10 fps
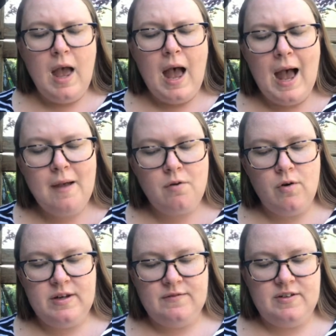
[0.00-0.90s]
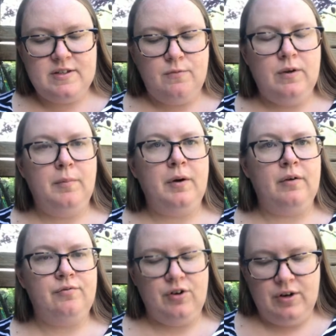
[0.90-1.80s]
"I'm going to visit Wilbur,"
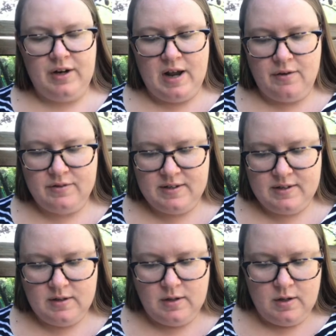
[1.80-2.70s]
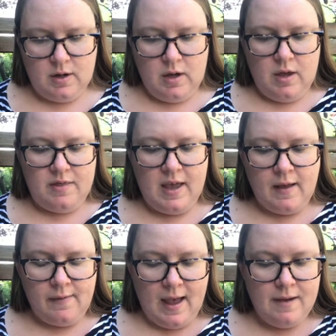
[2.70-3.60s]
Fern announced. They
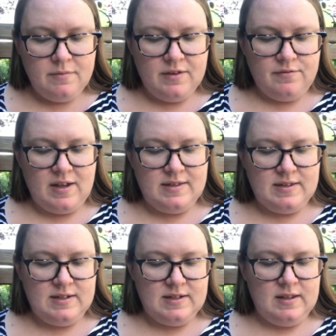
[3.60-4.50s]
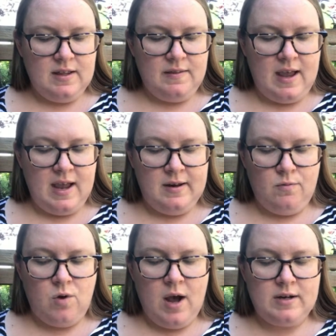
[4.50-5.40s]
climbed the fence into the lane
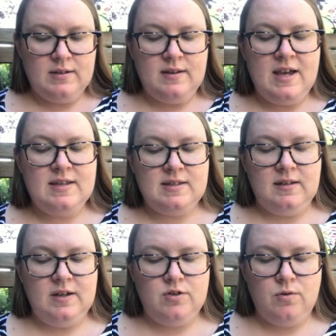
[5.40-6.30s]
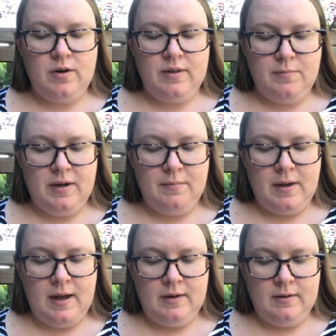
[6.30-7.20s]
and walked lazily toward the pig
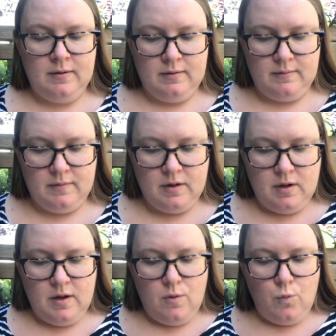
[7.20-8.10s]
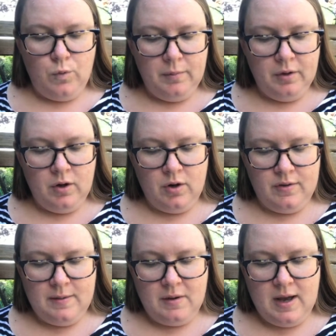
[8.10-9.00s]
pen. Wilbur
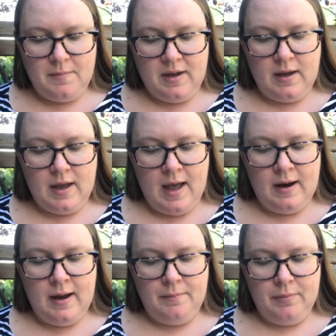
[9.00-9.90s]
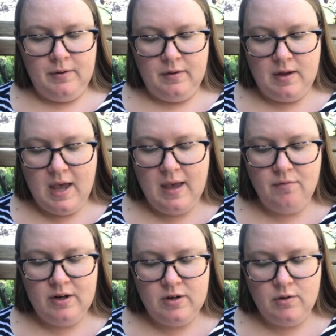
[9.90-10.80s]
heard them coming and got up.
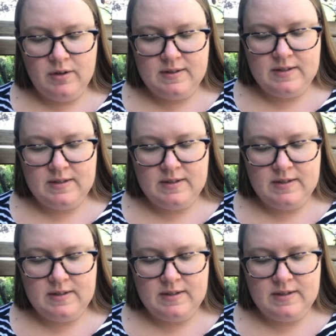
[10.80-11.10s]
Avery noticed